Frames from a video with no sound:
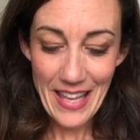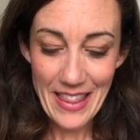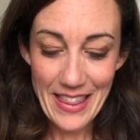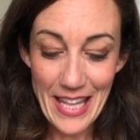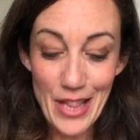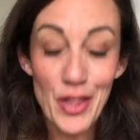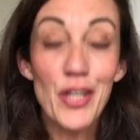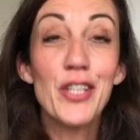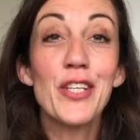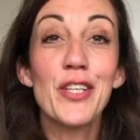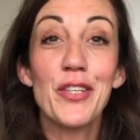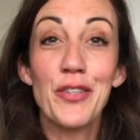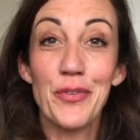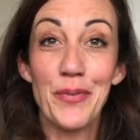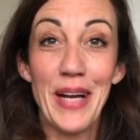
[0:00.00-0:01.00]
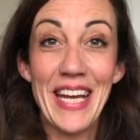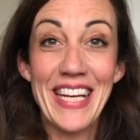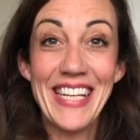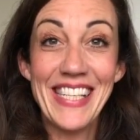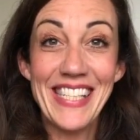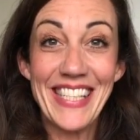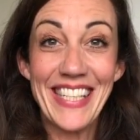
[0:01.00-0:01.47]
They look
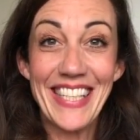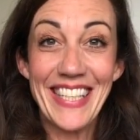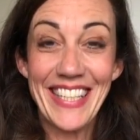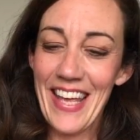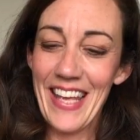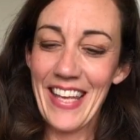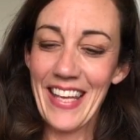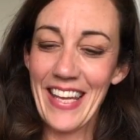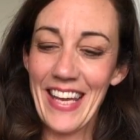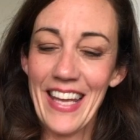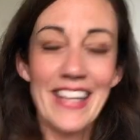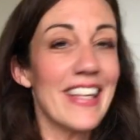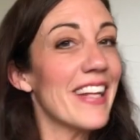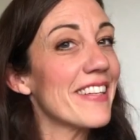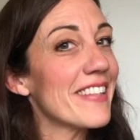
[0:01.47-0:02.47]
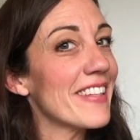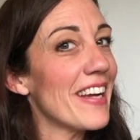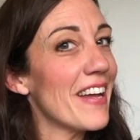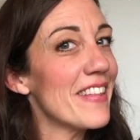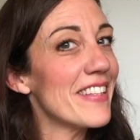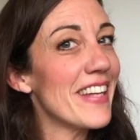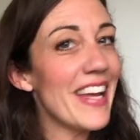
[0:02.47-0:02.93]
great. And let's see
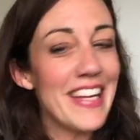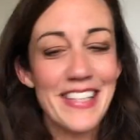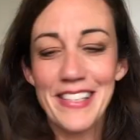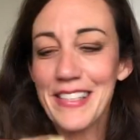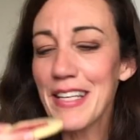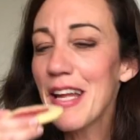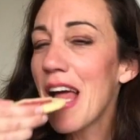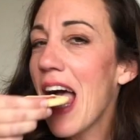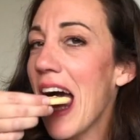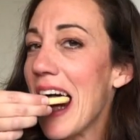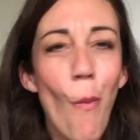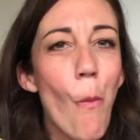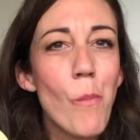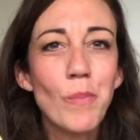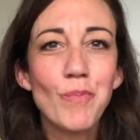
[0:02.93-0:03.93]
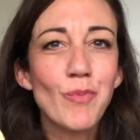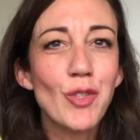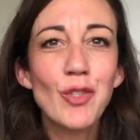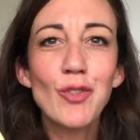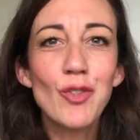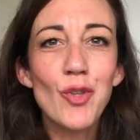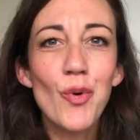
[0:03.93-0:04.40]
how they taste. These
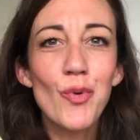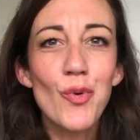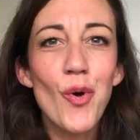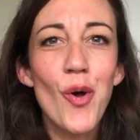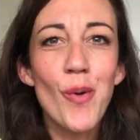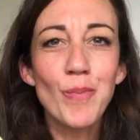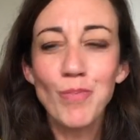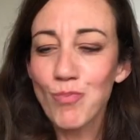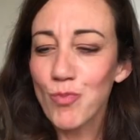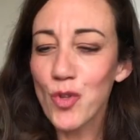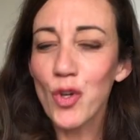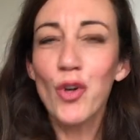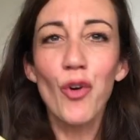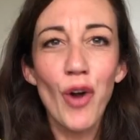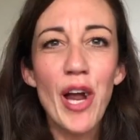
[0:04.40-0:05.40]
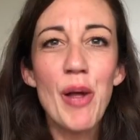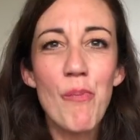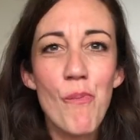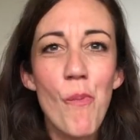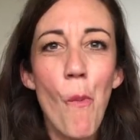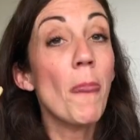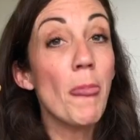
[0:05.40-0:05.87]
are so cool. They're great.
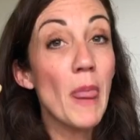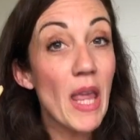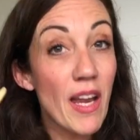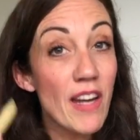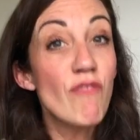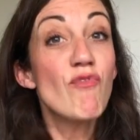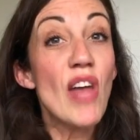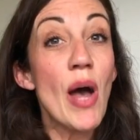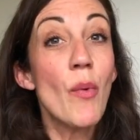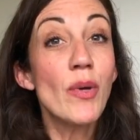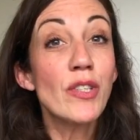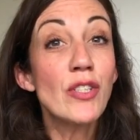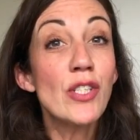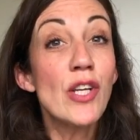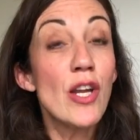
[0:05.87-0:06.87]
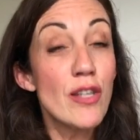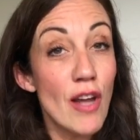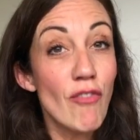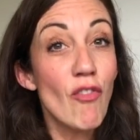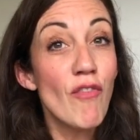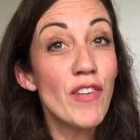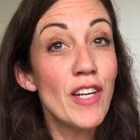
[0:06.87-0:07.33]
And if that wasn't
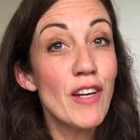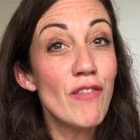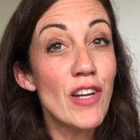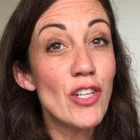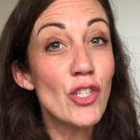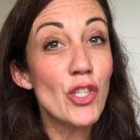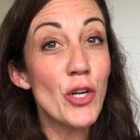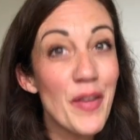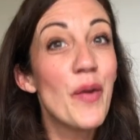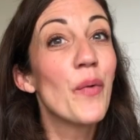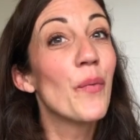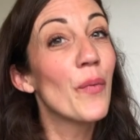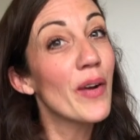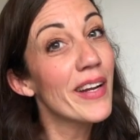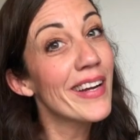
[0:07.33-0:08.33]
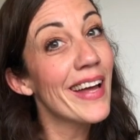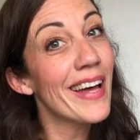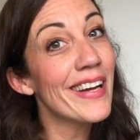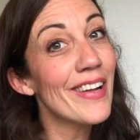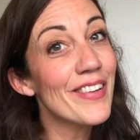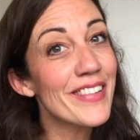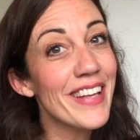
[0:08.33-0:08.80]
enough of an adventure, we're gonna head
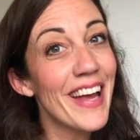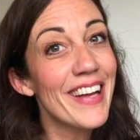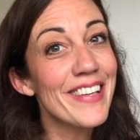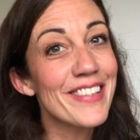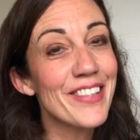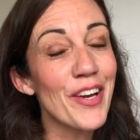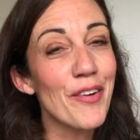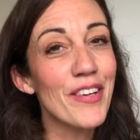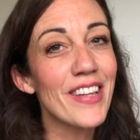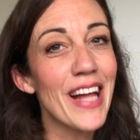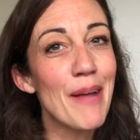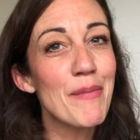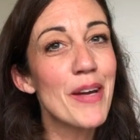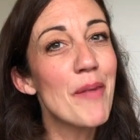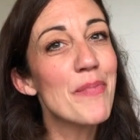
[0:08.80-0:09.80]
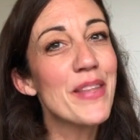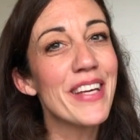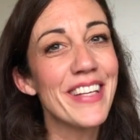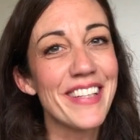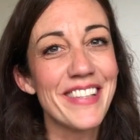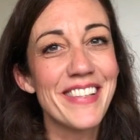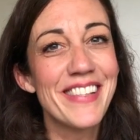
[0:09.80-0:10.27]
outside and start climbing up the
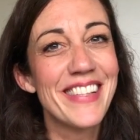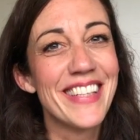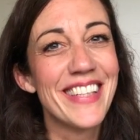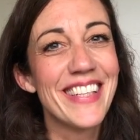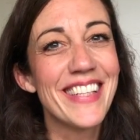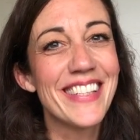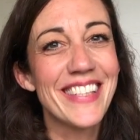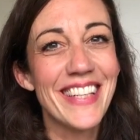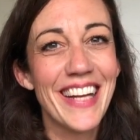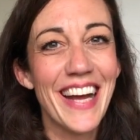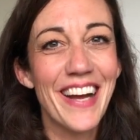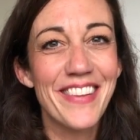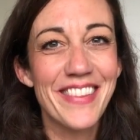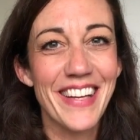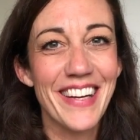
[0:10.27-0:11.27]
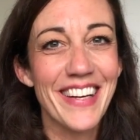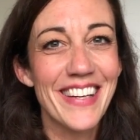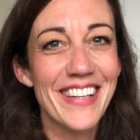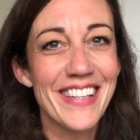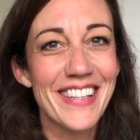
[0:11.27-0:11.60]
hill. See you out there.